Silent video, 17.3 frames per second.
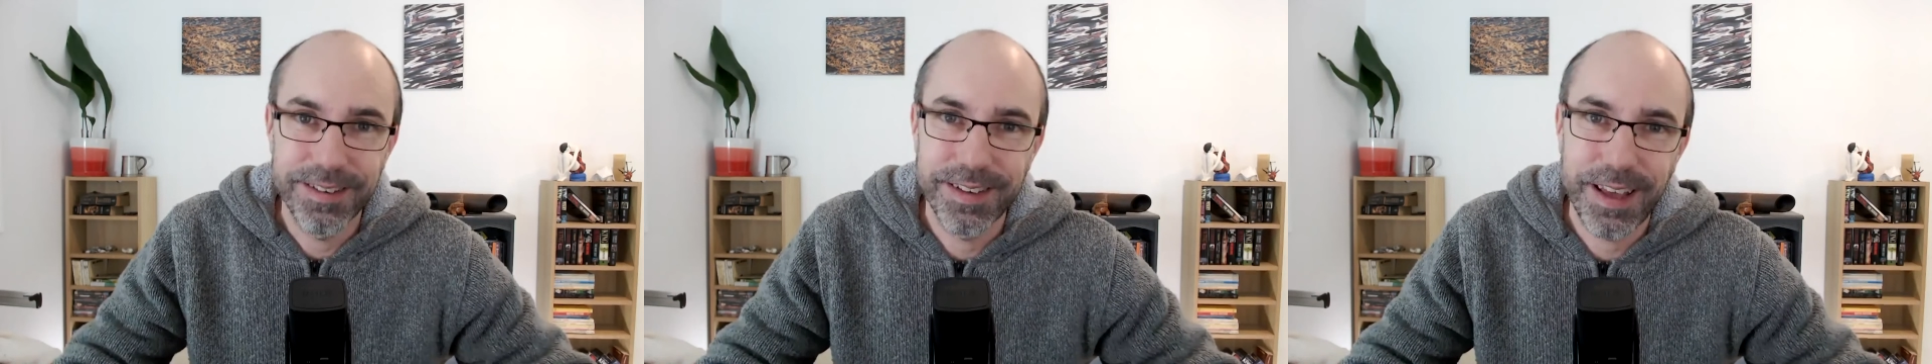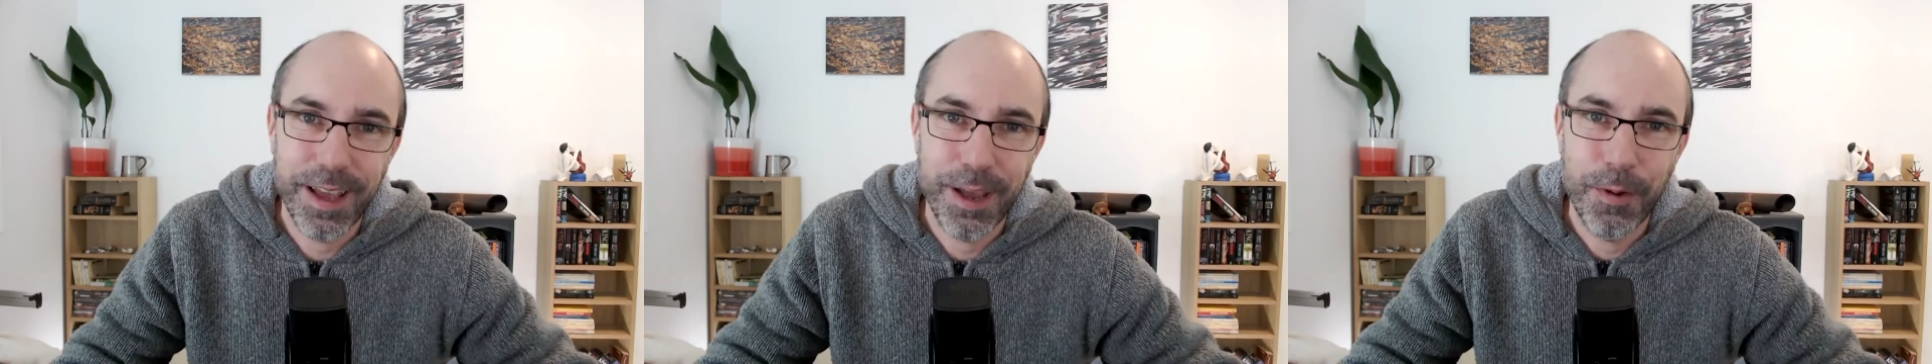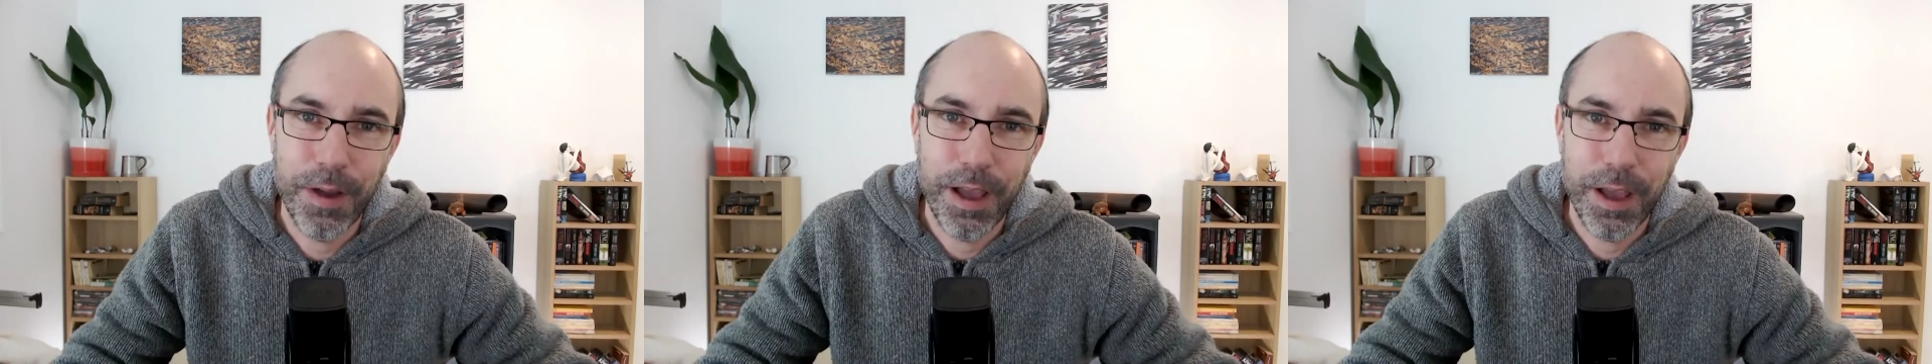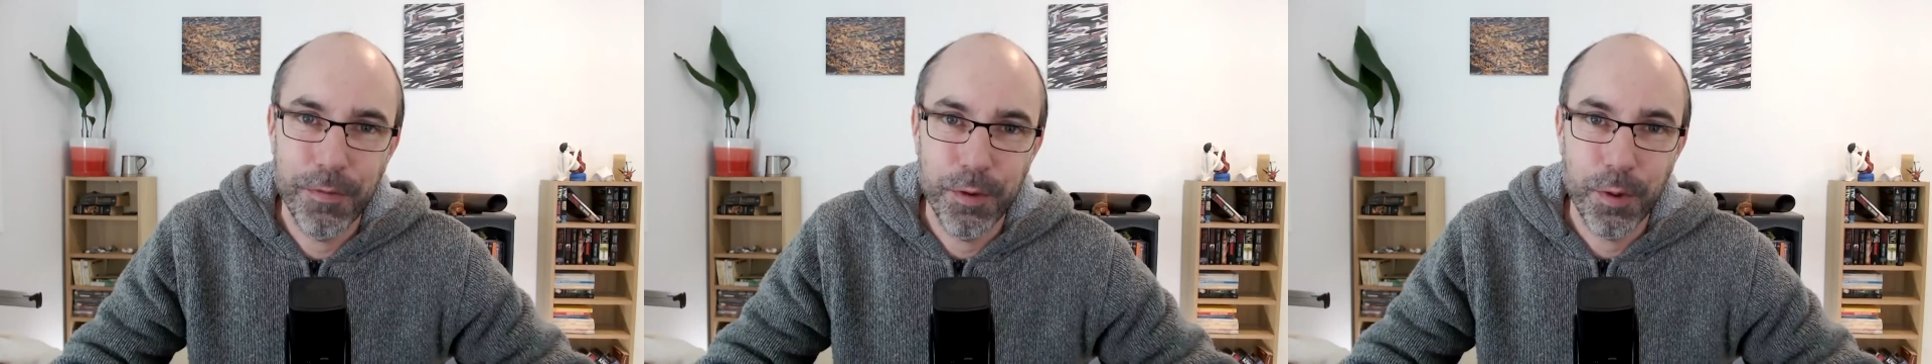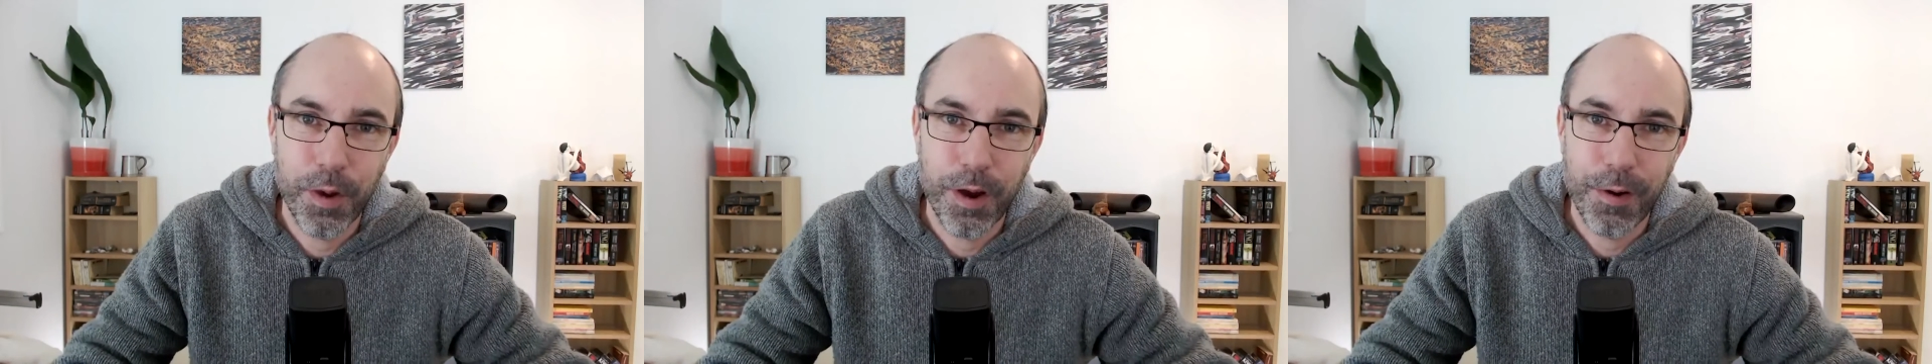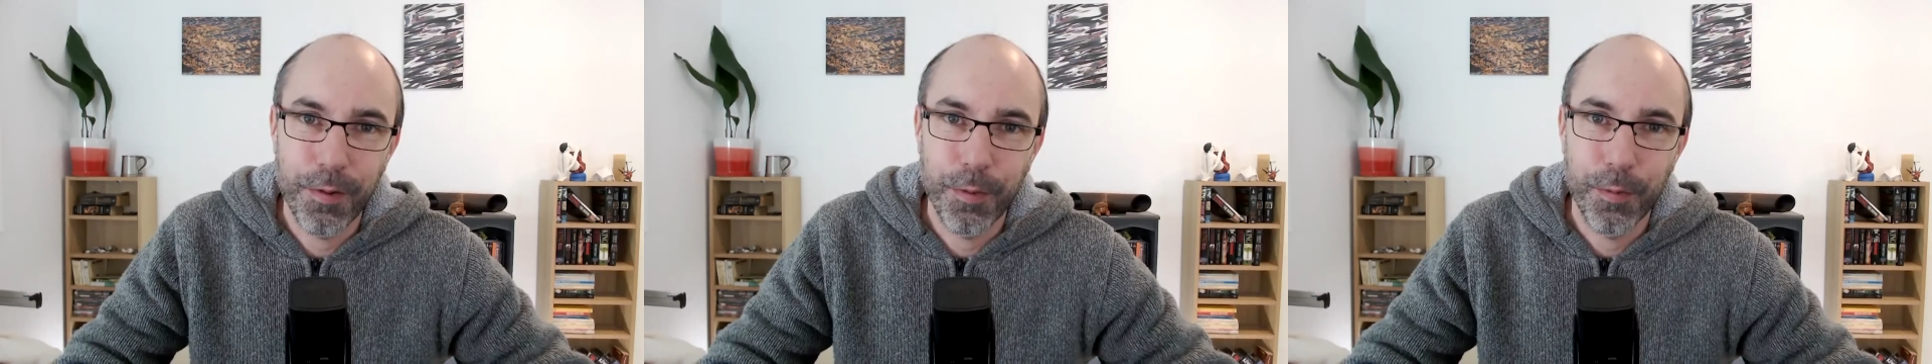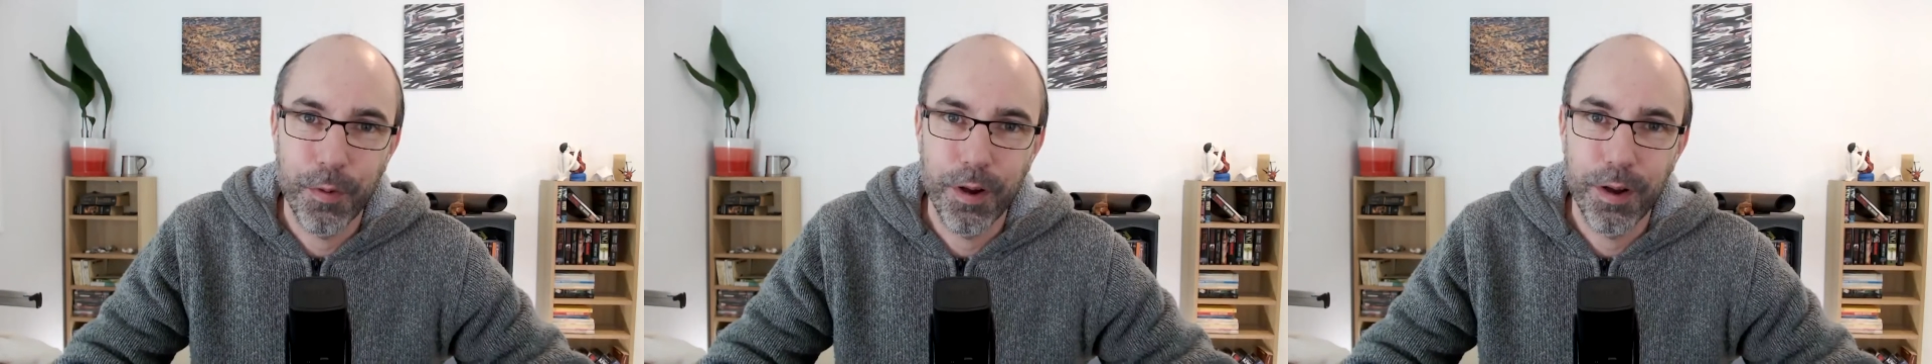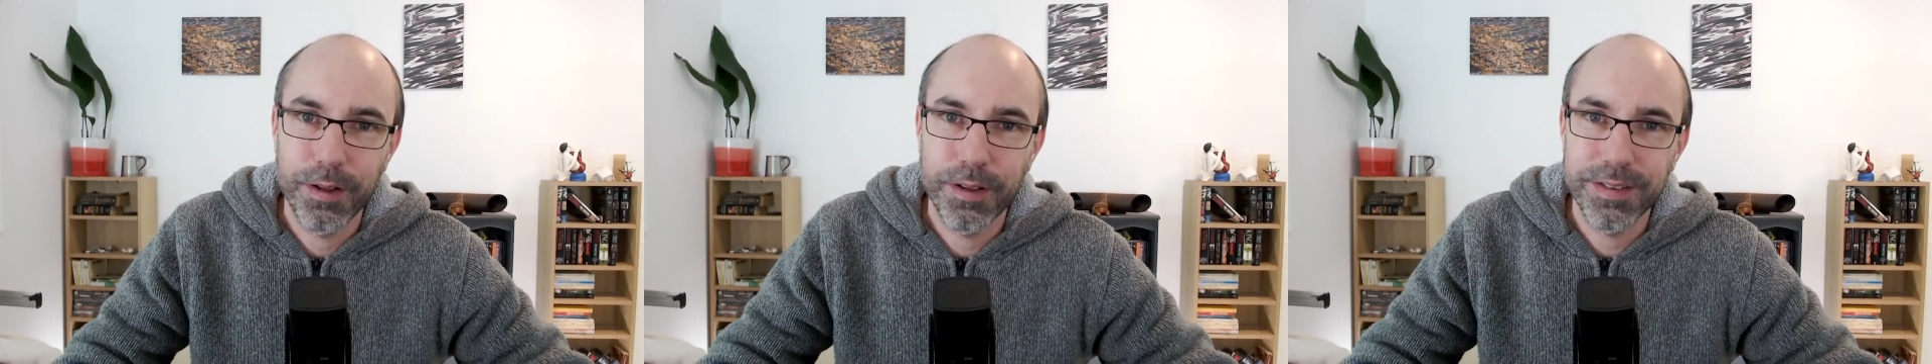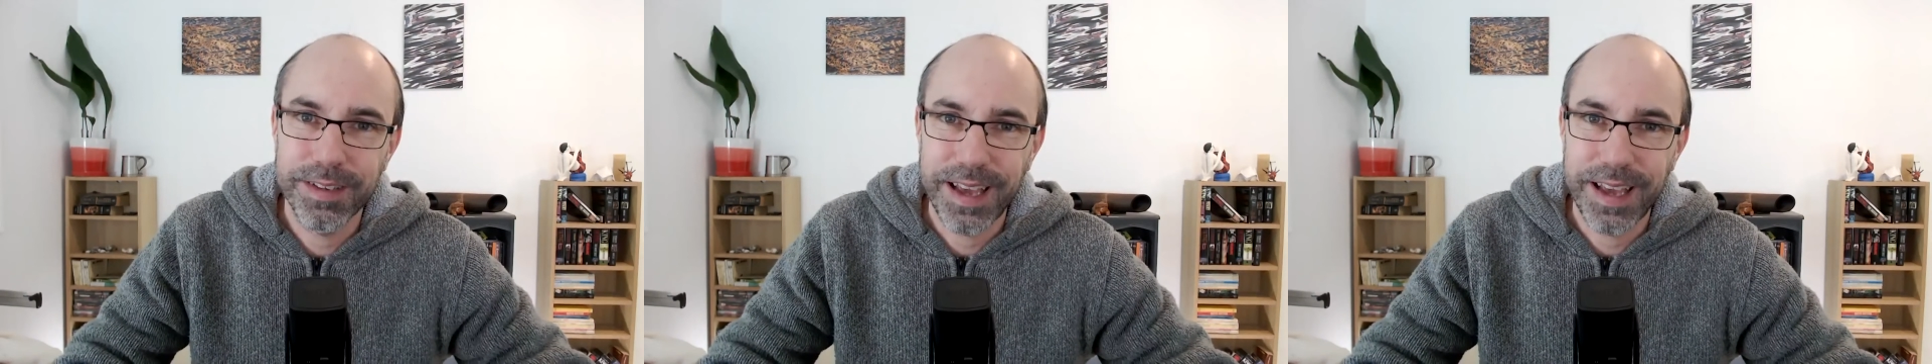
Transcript: day wherever you are in the world,